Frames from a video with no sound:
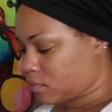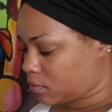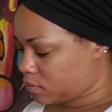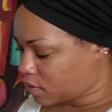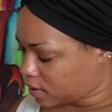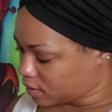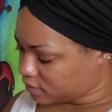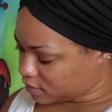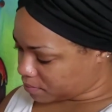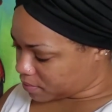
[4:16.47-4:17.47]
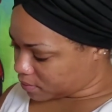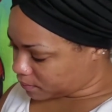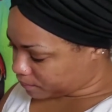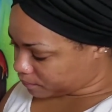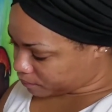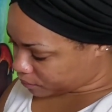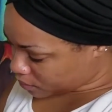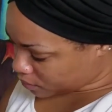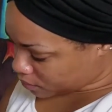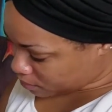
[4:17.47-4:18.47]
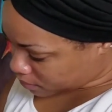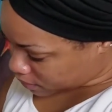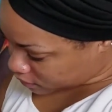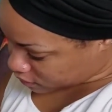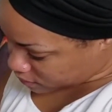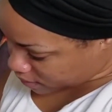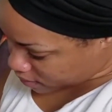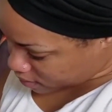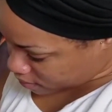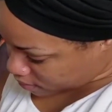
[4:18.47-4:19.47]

take a T-pin, place it right there